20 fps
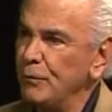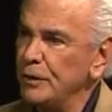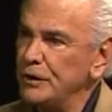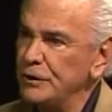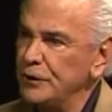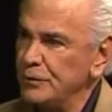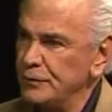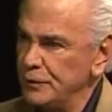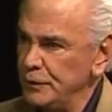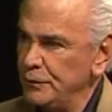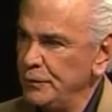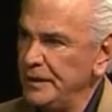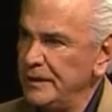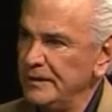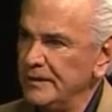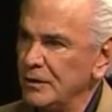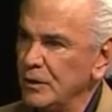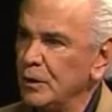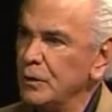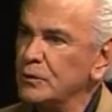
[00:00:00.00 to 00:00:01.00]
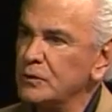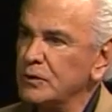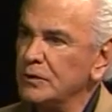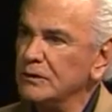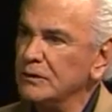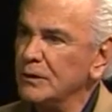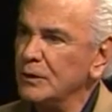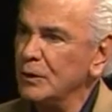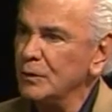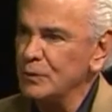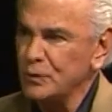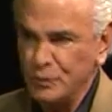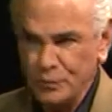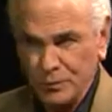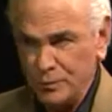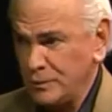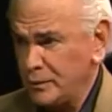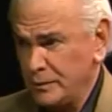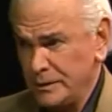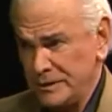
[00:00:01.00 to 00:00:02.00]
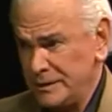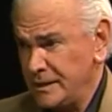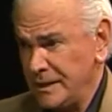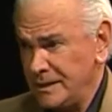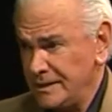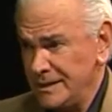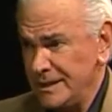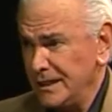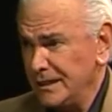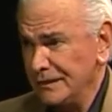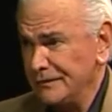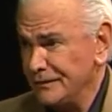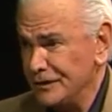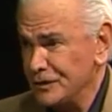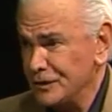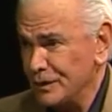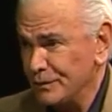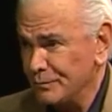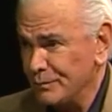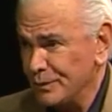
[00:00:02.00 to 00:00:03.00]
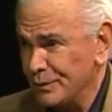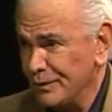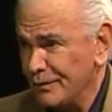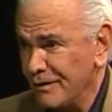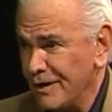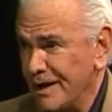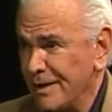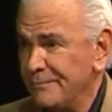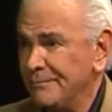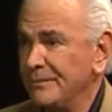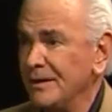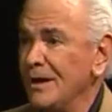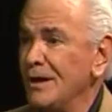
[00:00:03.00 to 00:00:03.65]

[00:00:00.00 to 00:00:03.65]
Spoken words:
When you're doing the Coastal Cuisine television program,